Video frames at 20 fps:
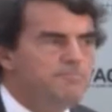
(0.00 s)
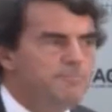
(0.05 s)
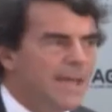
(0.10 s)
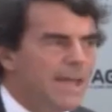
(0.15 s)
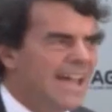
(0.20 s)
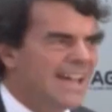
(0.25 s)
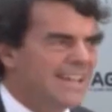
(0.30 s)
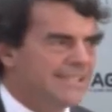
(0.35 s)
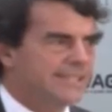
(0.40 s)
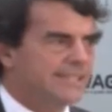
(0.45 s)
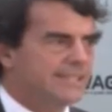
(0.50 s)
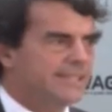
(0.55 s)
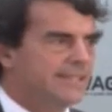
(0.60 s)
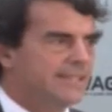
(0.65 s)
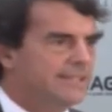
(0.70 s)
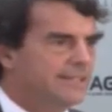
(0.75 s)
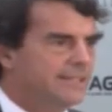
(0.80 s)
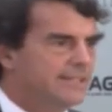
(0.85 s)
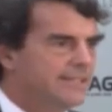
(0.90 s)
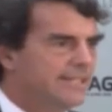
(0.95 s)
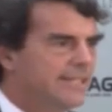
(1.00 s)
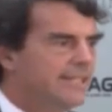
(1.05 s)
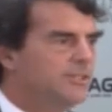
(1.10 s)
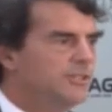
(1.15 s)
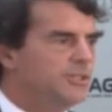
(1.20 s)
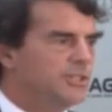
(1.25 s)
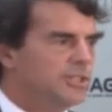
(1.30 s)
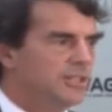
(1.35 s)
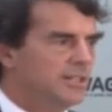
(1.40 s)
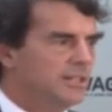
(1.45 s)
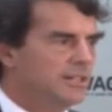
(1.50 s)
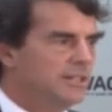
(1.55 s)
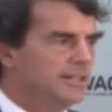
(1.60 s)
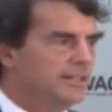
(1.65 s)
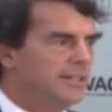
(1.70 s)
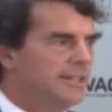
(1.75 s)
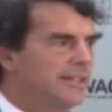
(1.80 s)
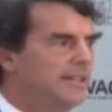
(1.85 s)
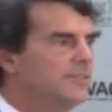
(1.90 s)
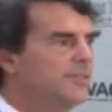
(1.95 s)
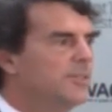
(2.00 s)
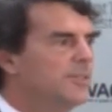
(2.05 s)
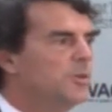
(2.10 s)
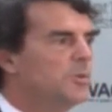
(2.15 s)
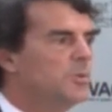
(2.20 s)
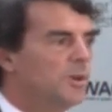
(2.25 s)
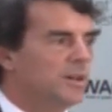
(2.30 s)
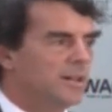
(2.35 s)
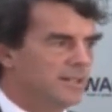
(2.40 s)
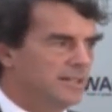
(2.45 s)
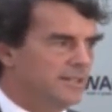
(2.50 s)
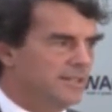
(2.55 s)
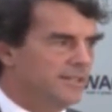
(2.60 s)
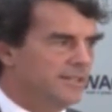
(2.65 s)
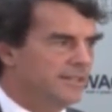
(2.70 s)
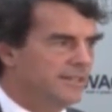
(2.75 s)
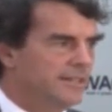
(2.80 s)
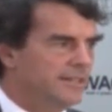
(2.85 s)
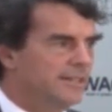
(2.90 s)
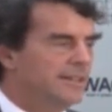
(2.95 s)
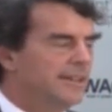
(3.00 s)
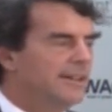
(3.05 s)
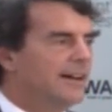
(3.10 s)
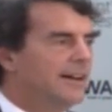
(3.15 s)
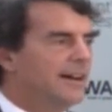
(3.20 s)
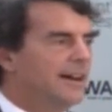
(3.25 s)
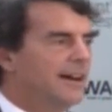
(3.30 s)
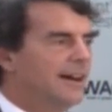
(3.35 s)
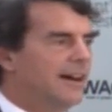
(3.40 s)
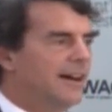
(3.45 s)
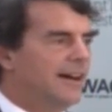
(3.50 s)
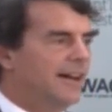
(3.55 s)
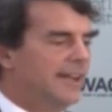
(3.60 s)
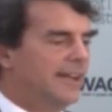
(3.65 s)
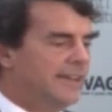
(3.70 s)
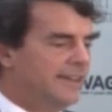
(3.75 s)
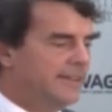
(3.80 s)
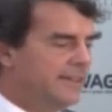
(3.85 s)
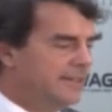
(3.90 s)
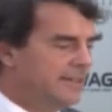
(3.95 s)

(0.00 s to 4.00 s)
best teacher in the world on